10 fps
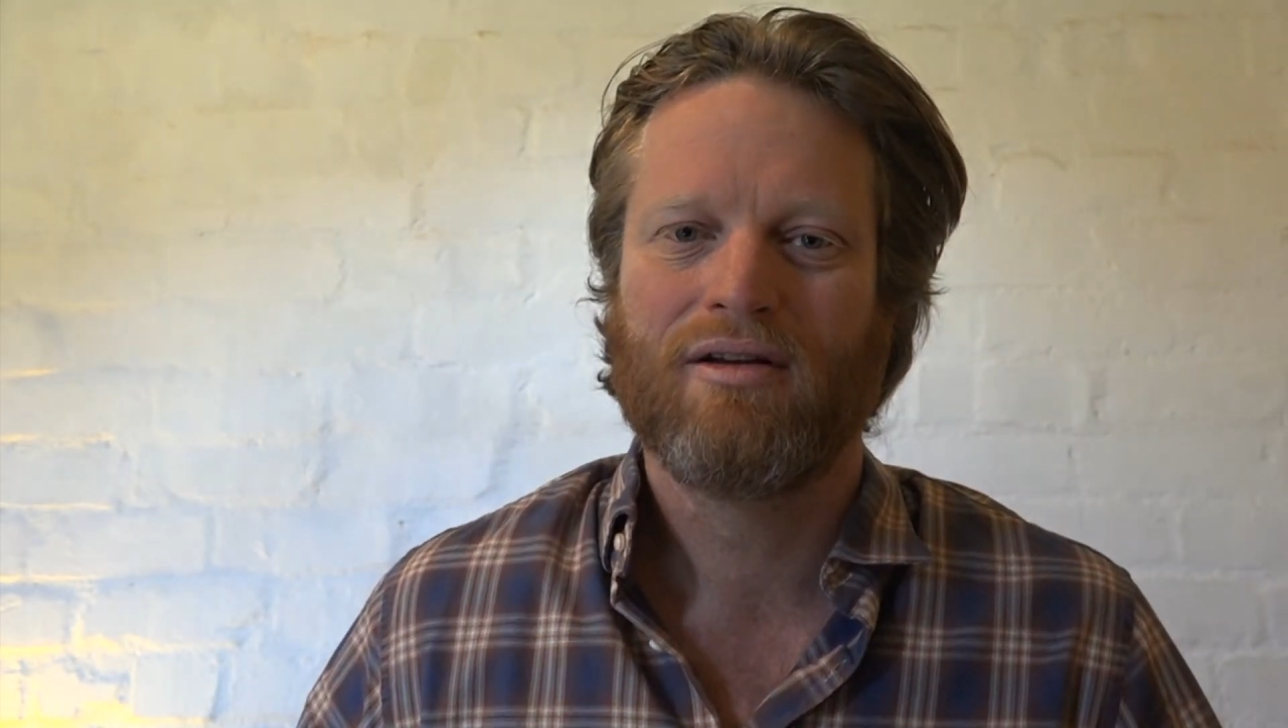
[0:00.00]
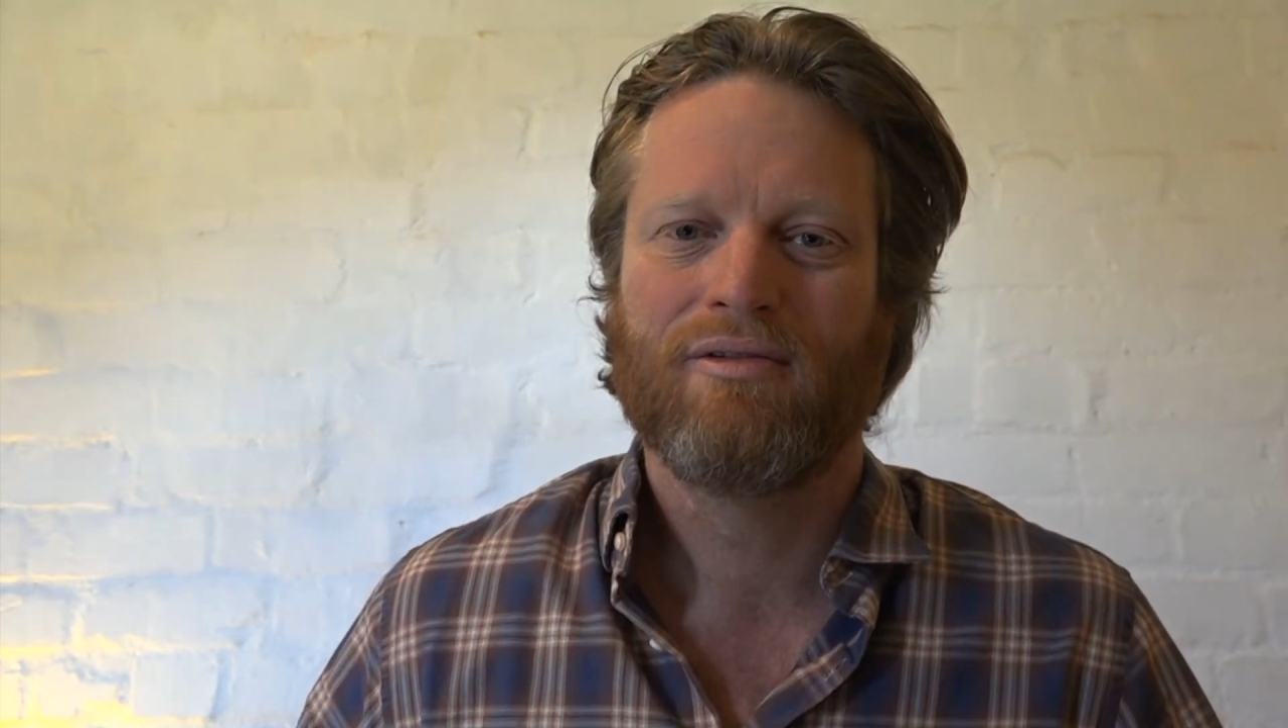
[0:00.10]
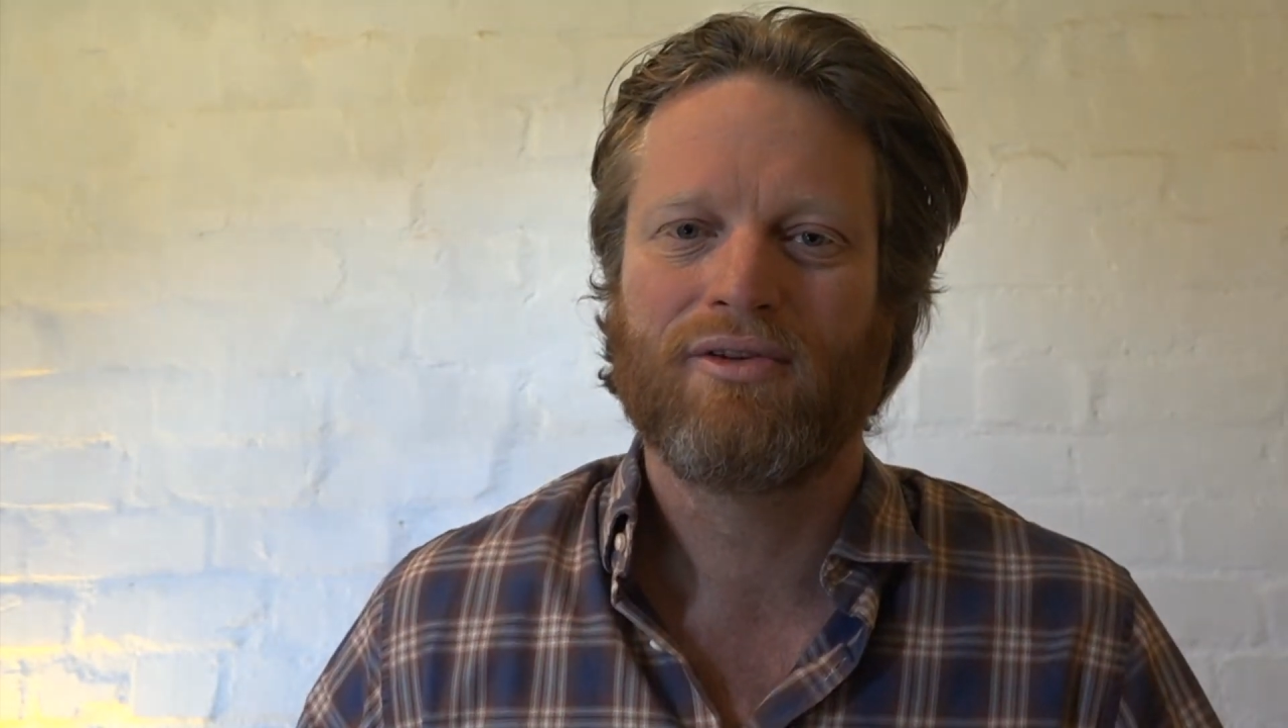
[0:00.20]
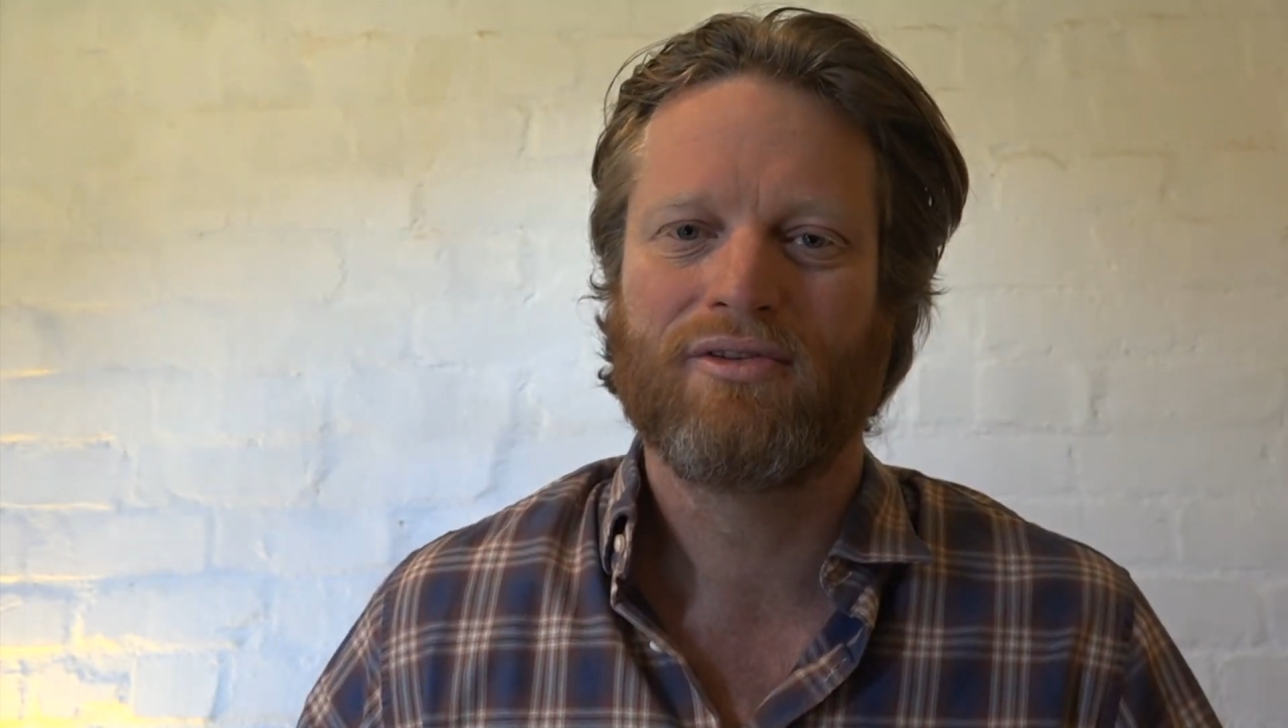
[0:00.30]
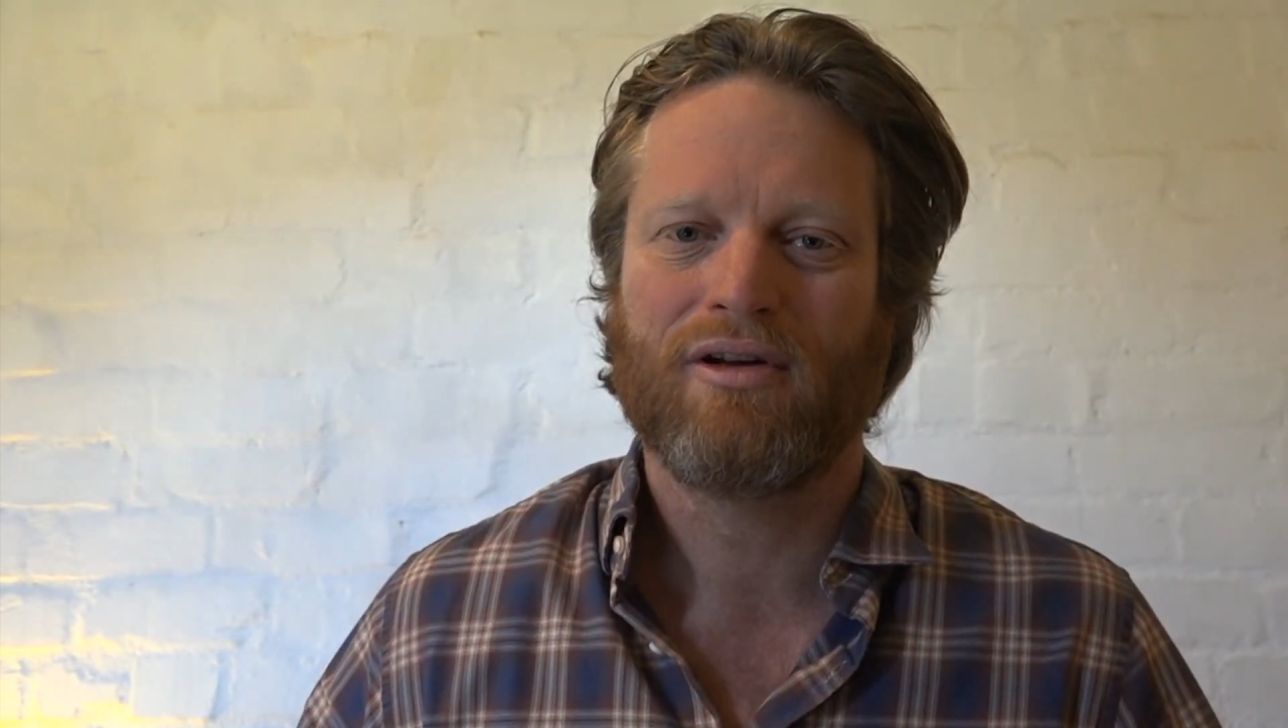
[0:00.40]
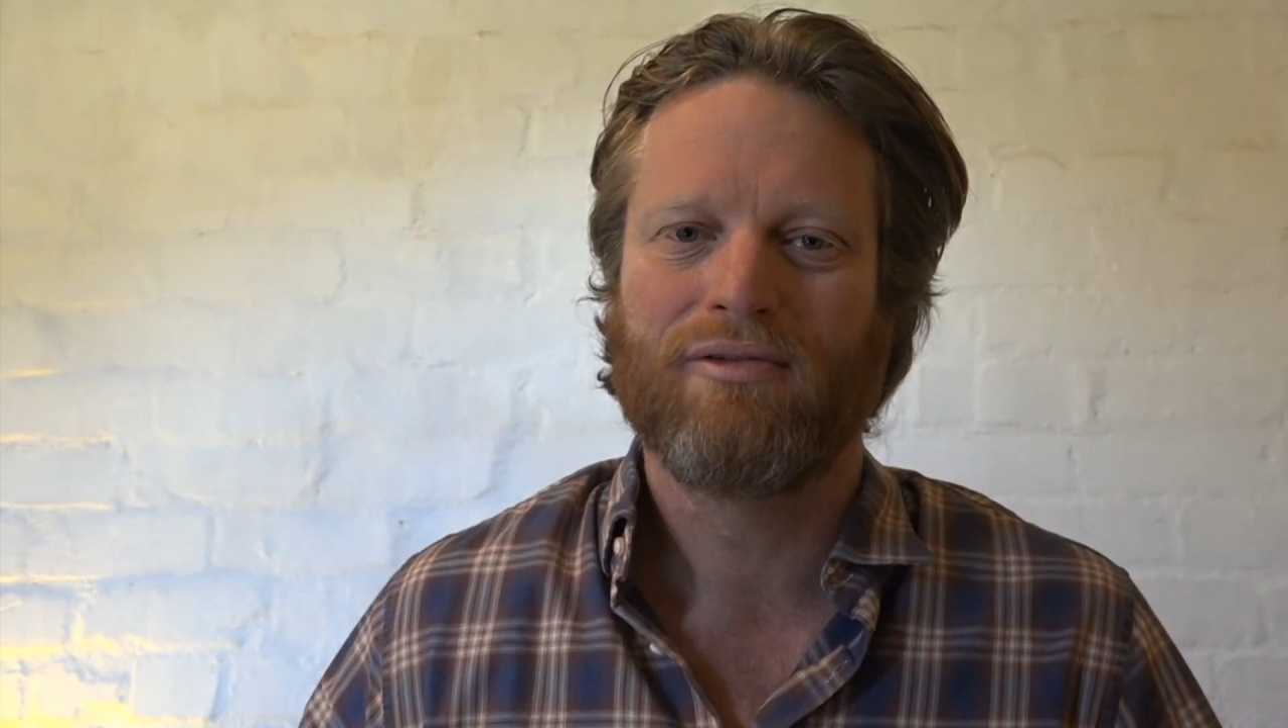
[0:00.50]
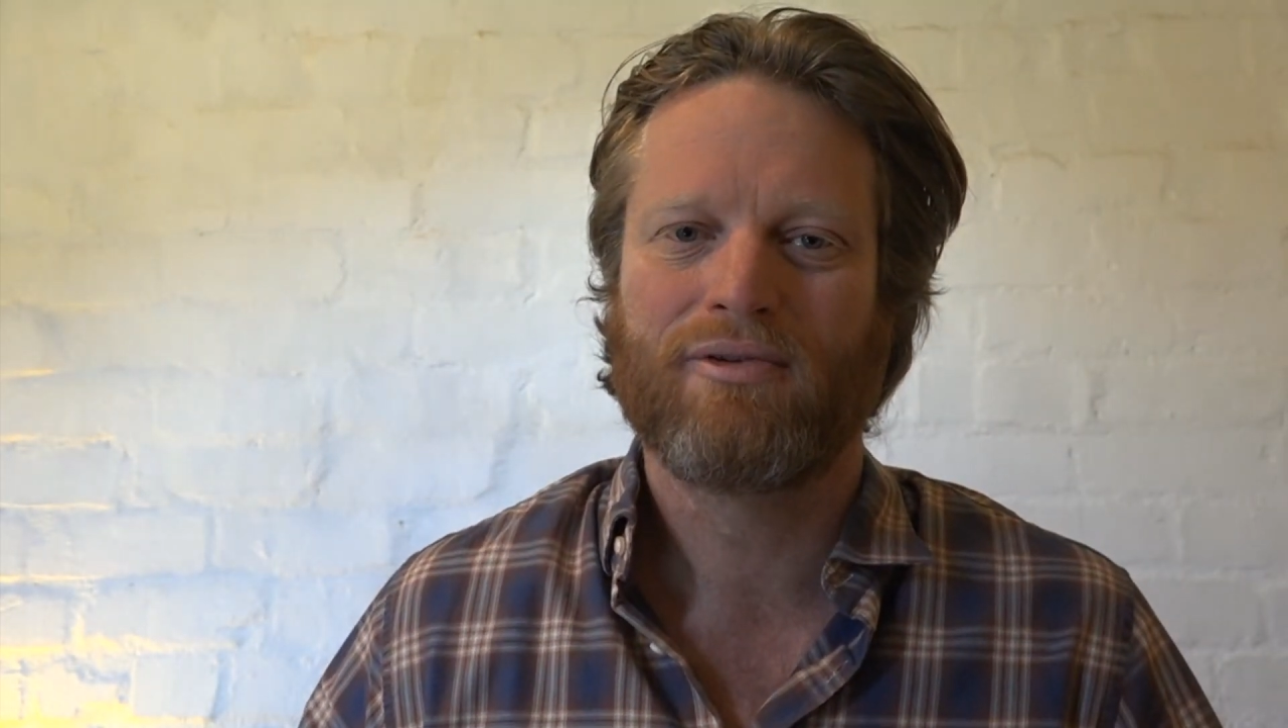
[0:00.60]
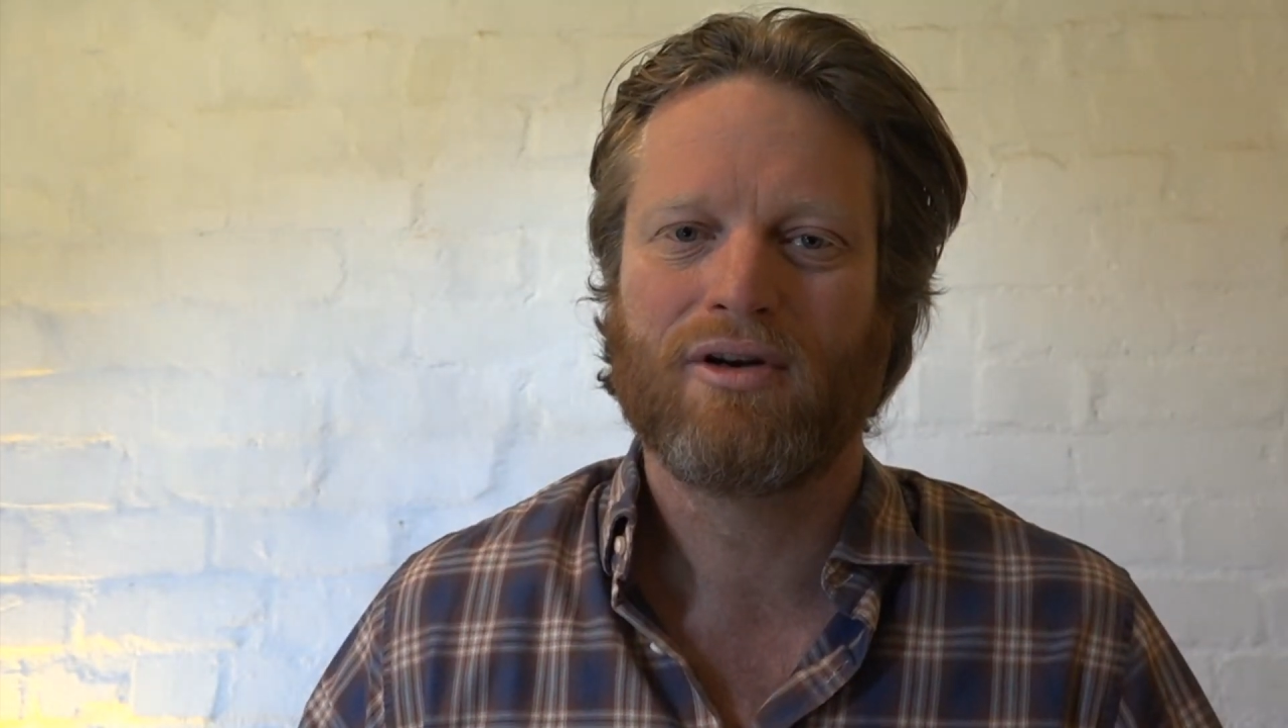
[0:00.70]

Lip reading: for soft